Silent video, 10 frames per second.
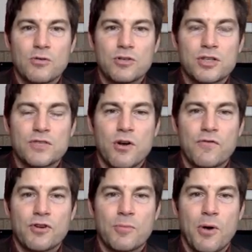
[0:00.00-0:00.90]
just
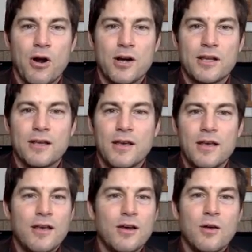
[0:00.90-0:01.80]
vote for your party,
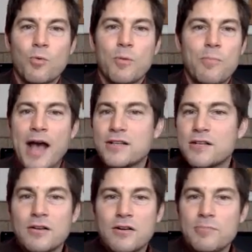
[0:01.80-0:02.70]
we're back
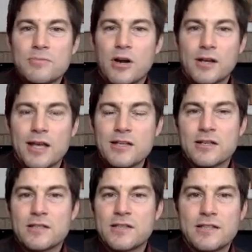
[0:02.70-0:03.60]
to the dark
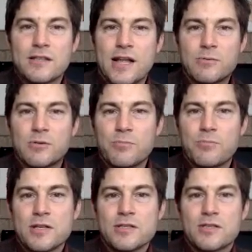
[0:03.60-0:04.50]
ages. That's what the
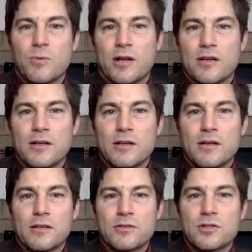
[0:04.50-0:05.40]
priests wanted.
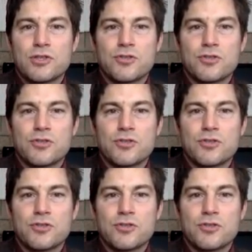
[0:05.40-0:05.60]
Just